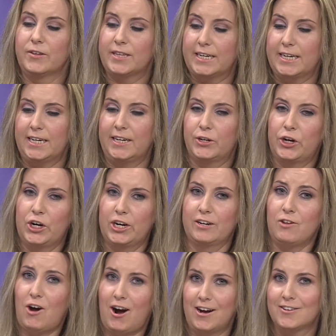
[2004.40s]
the current
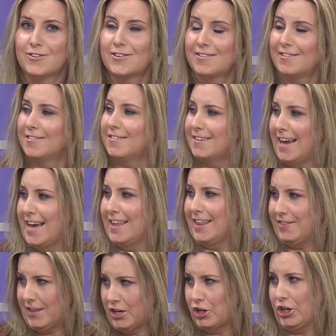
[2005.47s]
laws say
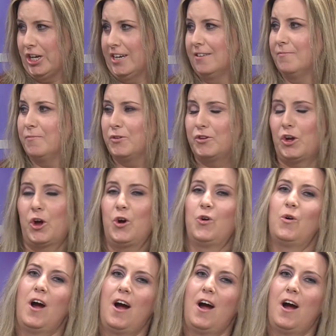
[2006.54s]
that they should. So